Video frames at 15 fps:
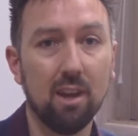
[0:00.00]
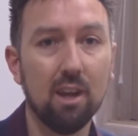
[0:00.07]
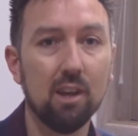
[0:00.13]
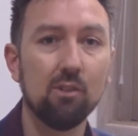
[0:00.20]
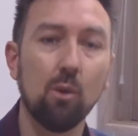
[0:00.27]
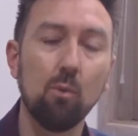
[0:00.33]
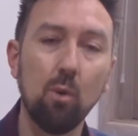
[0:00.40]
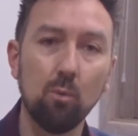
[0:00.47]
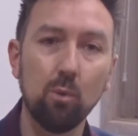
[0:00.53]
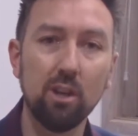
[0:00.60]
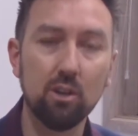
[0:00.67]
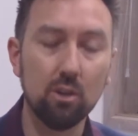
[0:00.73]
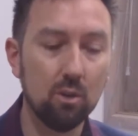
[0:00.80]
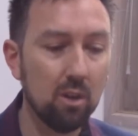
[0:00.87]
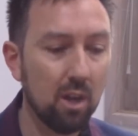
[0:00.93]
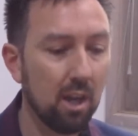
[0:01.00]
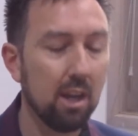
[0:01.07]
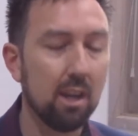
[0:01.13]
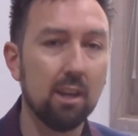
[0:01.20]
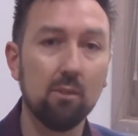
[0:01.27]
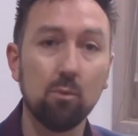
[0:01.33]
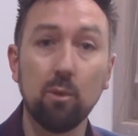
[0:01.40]
So what we do
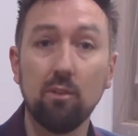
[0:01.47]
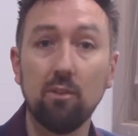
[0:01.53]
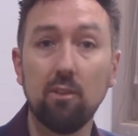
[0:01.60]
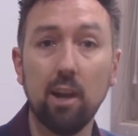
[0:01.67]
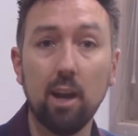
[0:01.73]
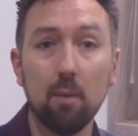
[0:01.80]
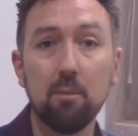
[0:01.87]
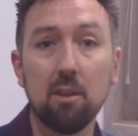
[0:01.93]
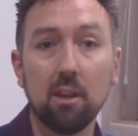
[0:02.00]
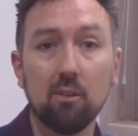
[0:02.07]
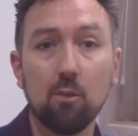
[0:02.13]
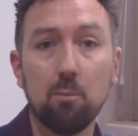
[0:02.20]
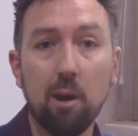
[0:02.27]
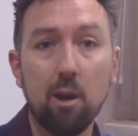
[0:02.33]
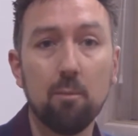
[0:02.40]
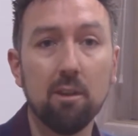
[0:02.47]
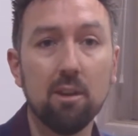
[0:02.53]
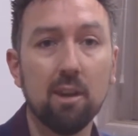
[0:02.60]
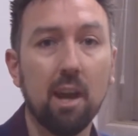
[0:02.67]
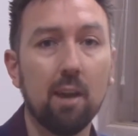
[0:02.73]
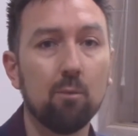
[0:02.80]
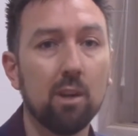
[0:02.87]
is we set up the experiment
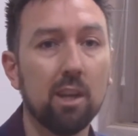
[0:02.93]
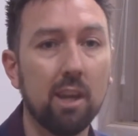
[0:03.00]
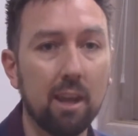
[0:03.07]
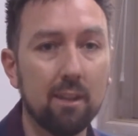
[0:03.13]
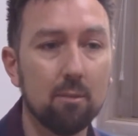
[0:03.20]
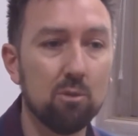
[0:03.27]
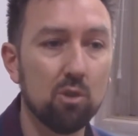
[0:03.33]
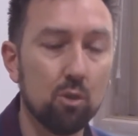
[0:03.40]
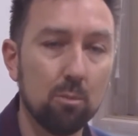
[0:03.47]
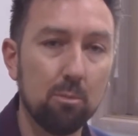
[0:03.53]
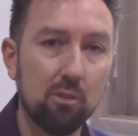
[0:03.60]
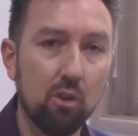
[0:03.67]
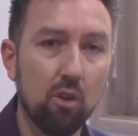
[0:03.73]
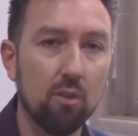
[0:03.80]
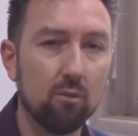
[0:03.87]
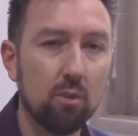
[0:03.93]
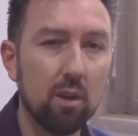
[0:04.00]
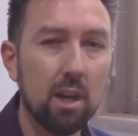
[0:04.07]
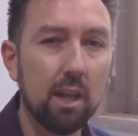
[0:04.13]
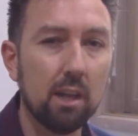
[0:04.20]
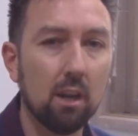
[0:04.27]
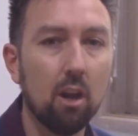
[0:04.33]
and we get them to observe
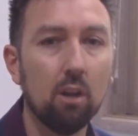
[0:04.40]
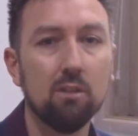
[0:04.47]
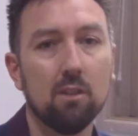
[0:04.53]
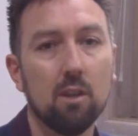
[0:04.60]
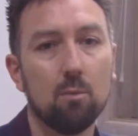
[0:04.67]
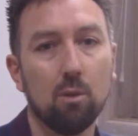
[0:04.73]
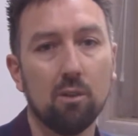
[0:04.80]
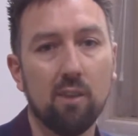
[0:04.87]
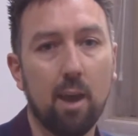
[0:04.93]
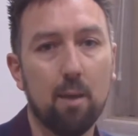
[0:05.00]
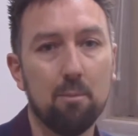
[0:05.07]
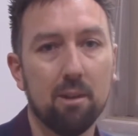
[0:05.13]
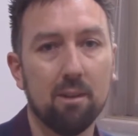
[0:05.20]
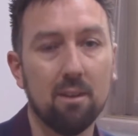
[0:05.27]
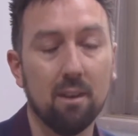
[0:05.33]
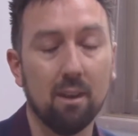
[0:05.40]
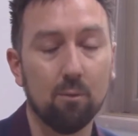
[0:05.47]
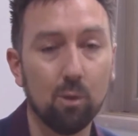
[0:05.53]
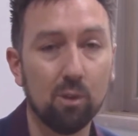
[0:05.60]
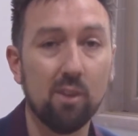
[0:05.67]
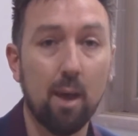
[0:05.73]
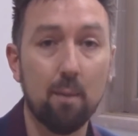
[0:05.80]
really closely
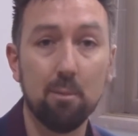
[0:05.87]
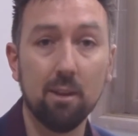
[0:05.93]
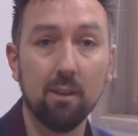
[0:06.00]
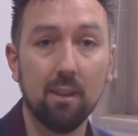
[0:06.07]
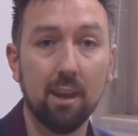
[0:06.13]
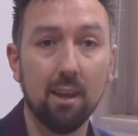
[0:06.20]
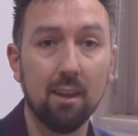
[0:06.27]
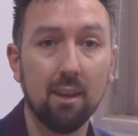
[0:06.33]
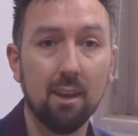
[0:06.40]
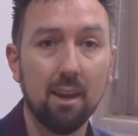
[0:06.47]
what's happening there.